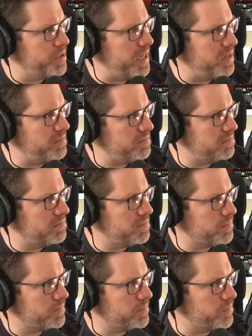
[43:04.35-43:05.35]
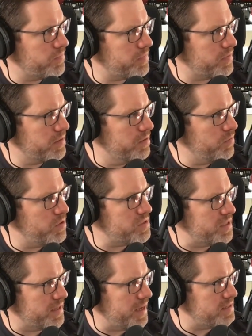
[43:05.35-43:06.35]
But then
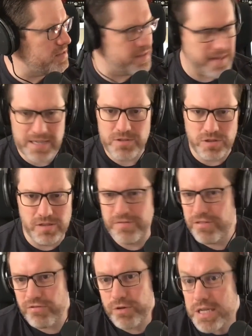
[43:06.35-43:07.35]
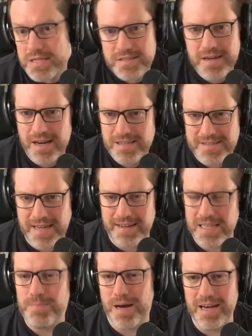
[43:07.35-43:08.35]
once it gets to that sort of 3-star
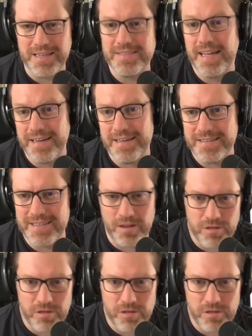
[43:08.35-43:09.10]
standard, that's my standard.